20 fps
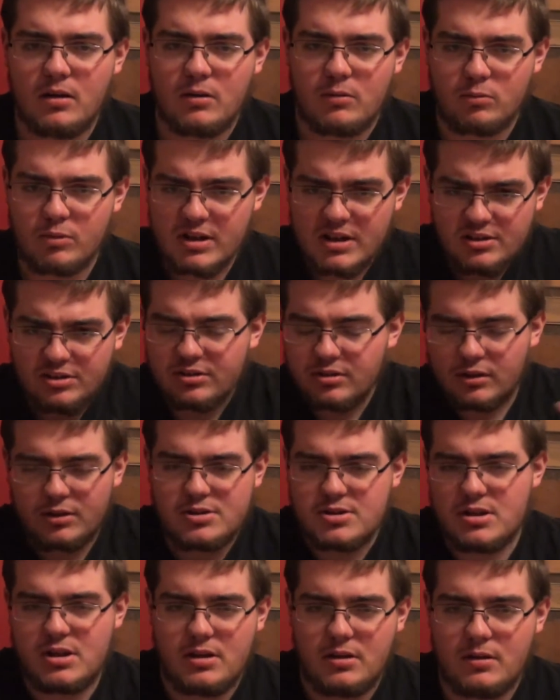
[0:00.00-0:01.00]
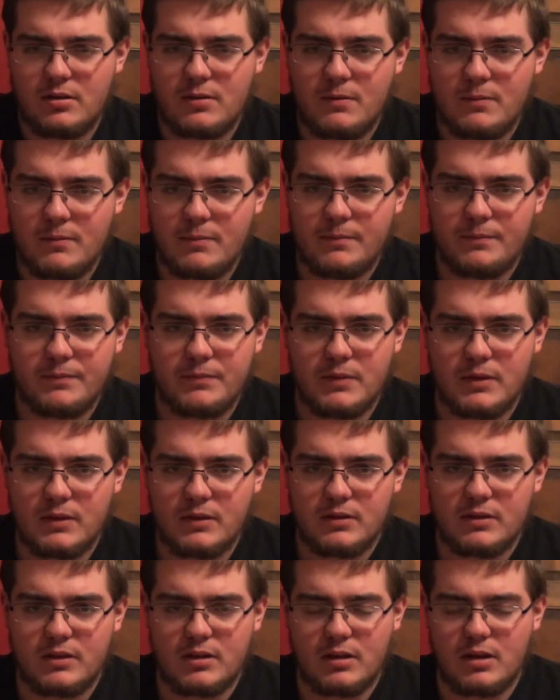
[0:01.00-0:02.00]
Research it.
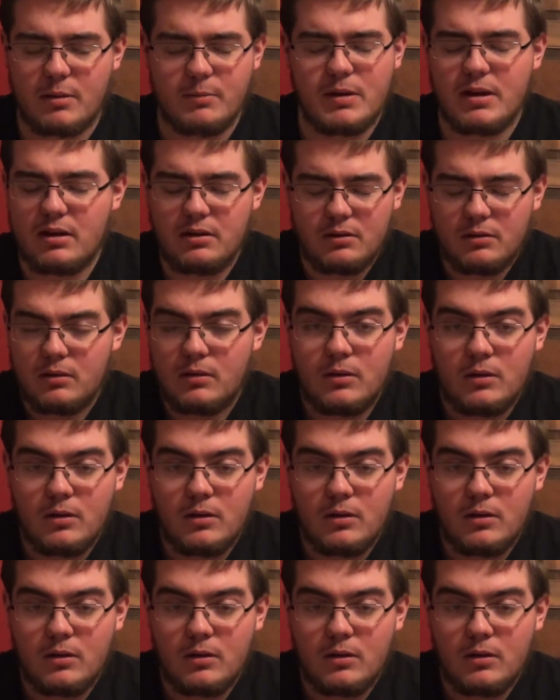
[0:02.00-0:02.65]
I mean,